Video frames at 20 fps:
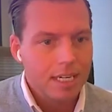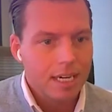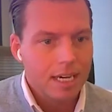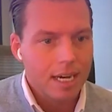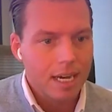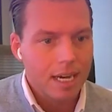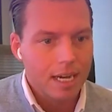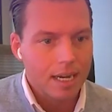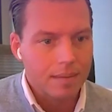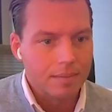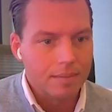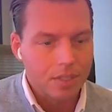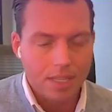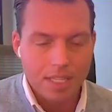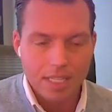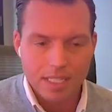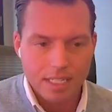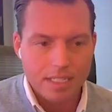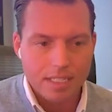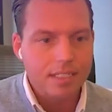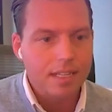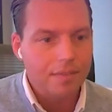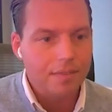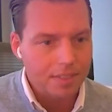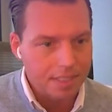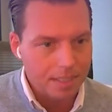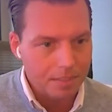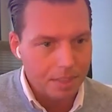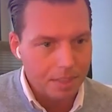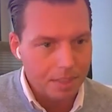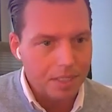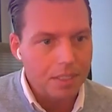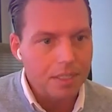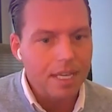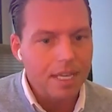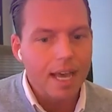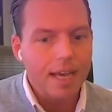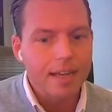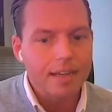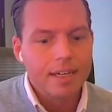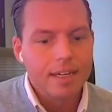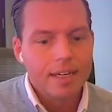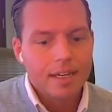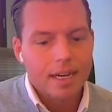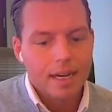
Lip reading: So I think that's definitely something to look at.